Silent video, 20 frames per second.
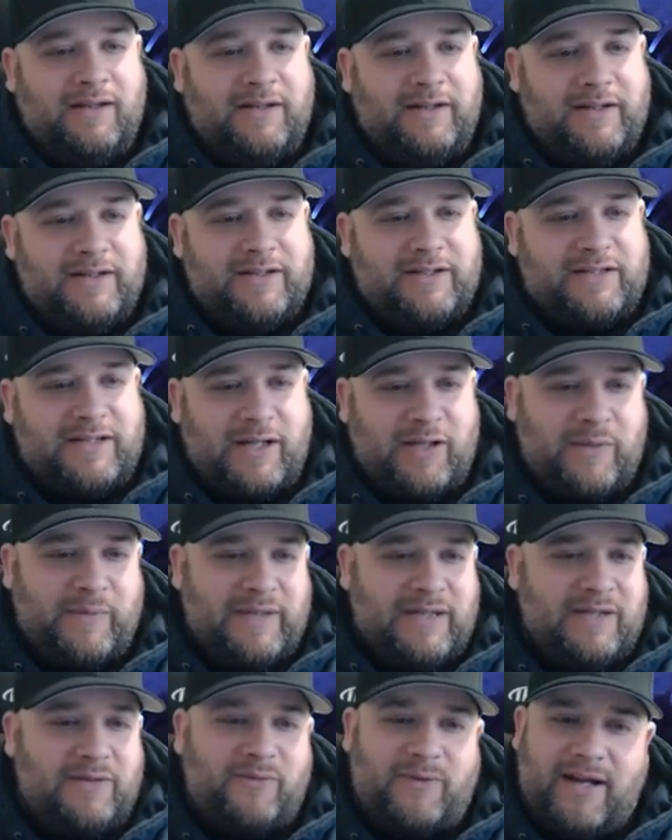
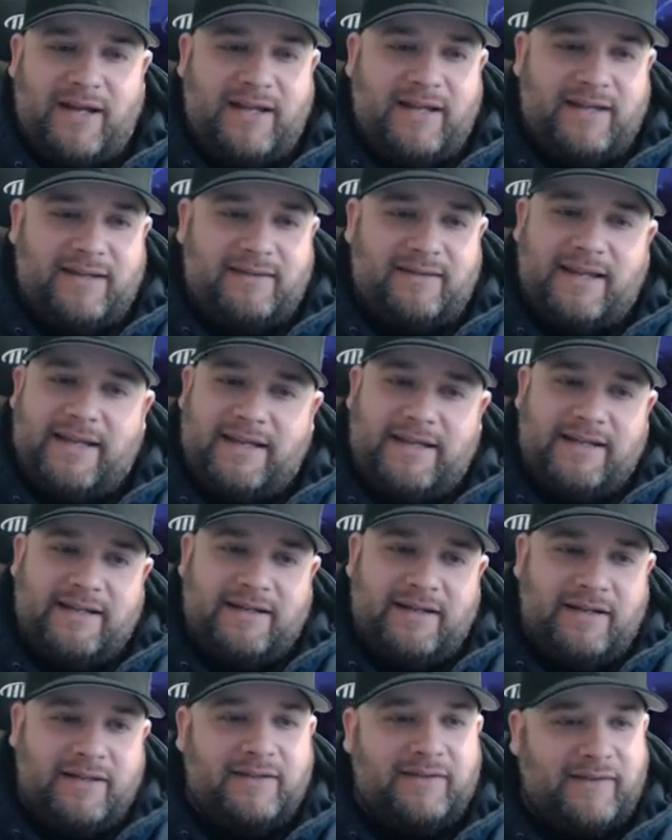Shelby Ray
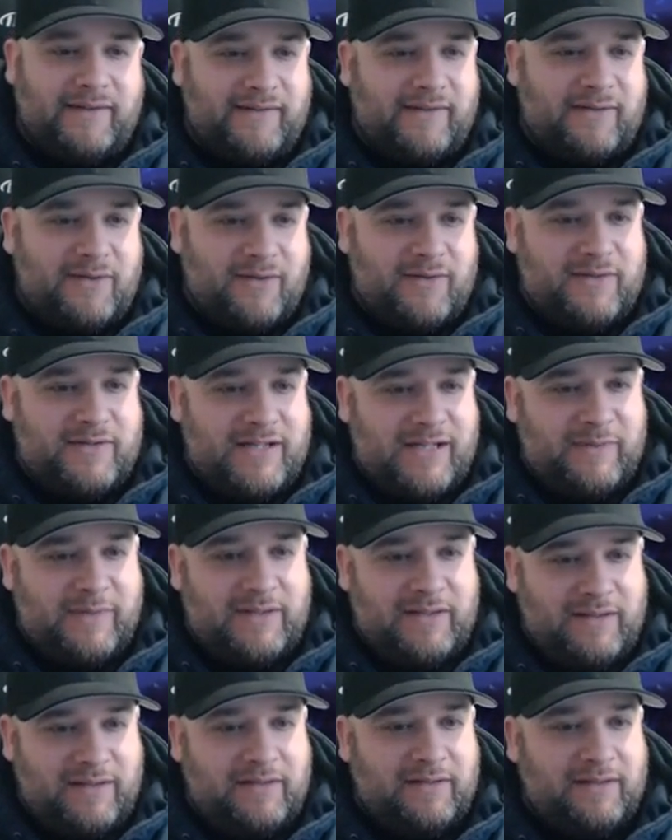Lane says hello,
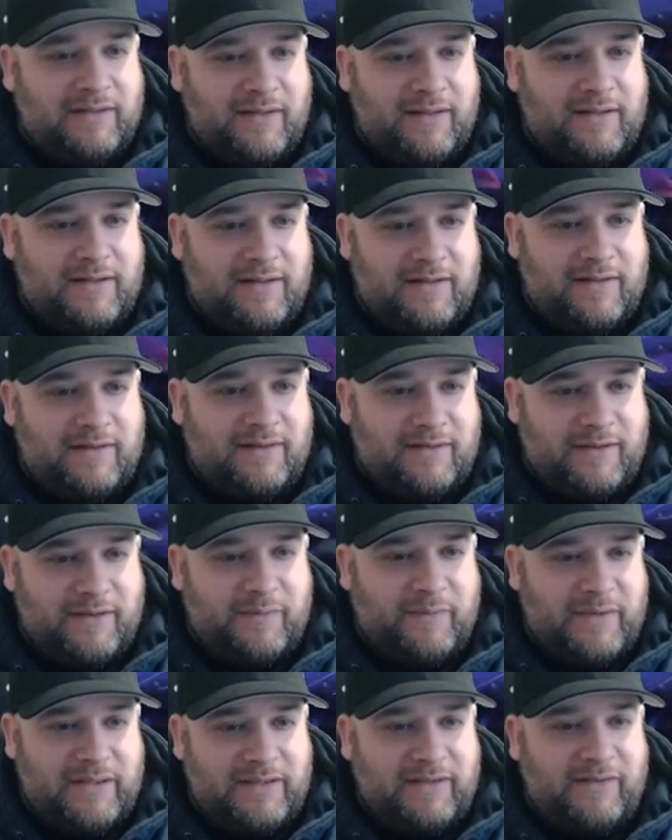Jamie.
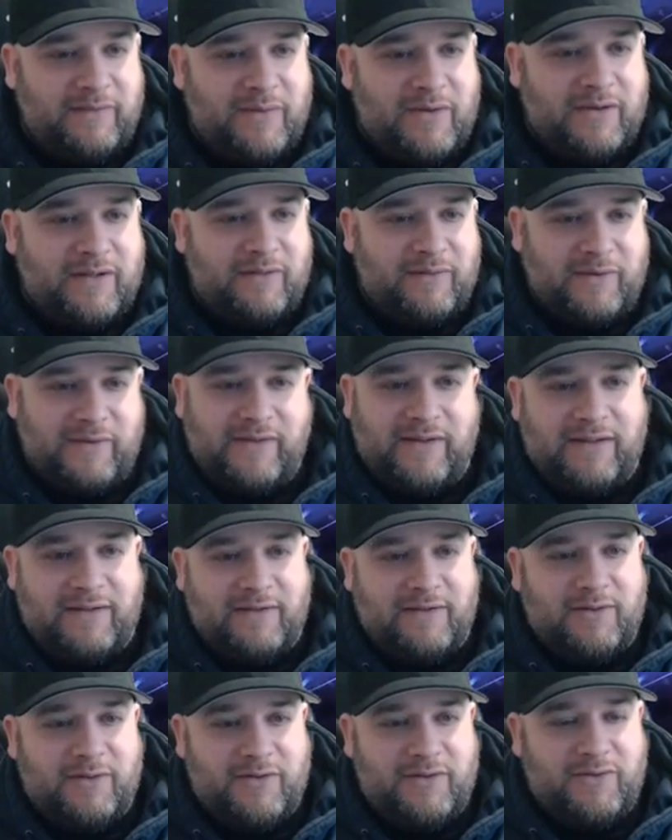Big D Smoke. Everyone's saying
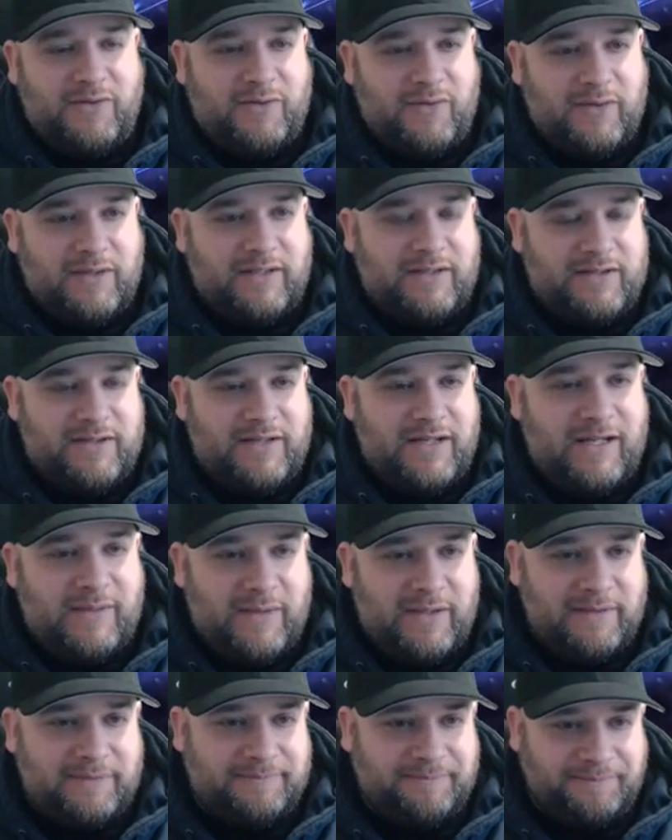hello to
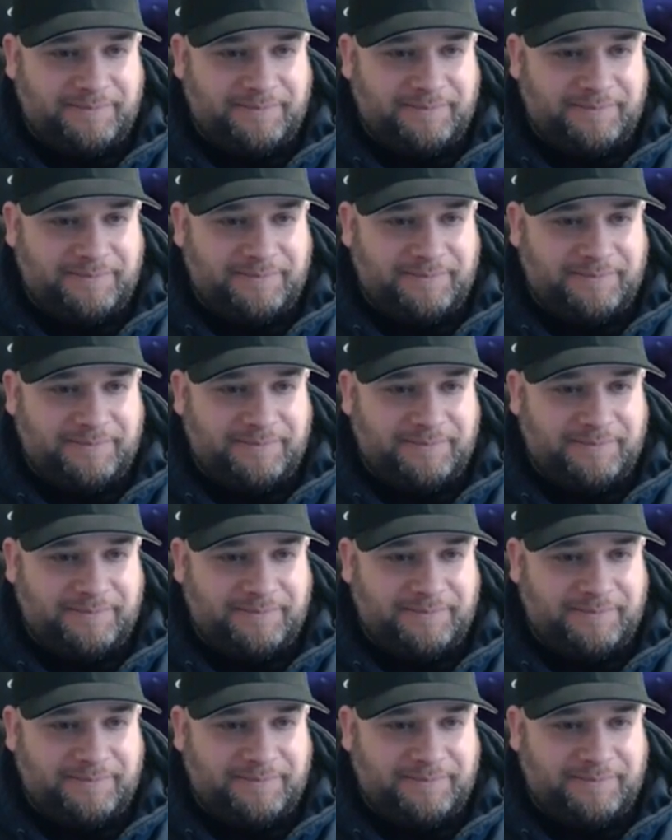Jamie.